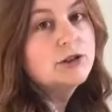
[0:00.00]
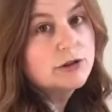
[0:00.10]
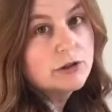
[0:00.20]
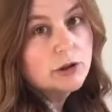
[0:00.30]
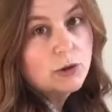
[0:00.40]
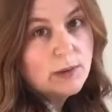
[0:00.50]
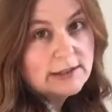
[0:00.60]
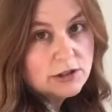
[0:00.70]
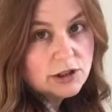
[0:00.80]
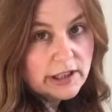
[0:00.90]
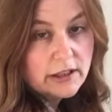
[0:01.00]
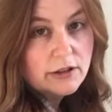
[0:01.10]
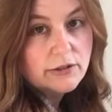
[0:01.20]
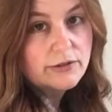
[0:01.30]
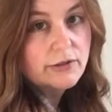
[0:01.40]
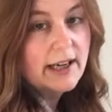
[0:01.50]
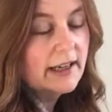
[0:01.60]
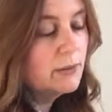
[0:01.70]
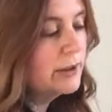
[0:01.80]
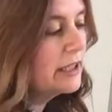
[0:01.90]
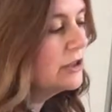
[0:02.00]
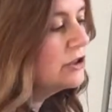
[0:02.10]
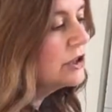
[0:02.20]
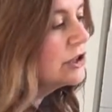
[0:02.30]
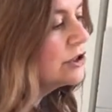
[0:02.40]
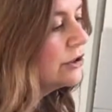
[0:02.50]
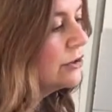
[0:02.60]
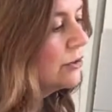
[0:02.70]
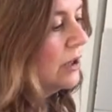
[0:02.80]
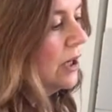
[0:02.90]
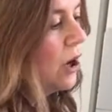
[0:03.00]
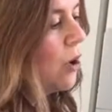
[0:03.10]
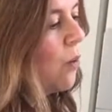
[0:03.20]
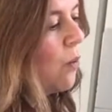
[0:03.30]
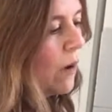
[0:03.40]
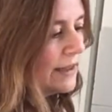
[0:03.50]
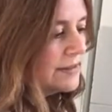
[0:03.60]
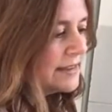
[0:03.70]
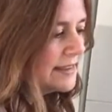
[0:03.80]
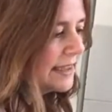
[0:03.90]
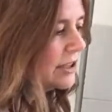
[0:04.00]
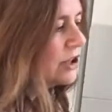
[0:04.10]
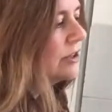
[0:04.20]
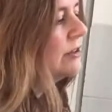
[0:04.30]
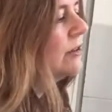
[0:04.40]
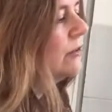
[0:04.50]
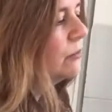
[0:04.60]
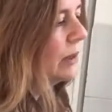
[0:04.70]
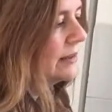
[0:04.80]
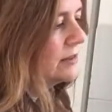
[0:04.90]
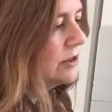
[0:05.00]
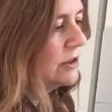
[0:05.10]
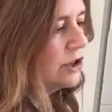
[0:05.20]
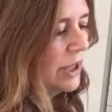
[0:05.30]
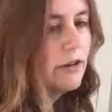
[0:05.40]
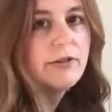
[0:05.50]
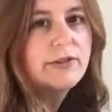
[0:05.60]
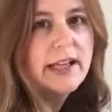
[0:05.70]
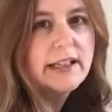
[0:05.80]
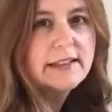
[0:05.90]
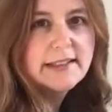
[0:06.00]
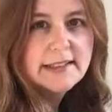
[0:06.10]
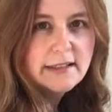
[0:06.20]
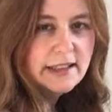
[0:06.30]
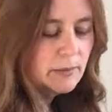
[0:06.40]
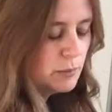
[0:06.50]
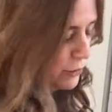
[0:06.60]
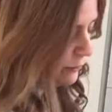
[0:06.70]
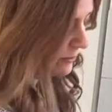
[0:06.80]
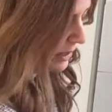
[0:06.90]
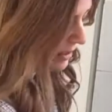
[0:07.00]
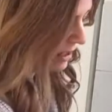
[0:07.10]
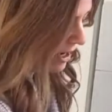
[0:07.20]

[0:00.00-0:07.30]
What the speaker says: drawer or one shelf, right? We can just do one section of one shelf and it's still an improvement.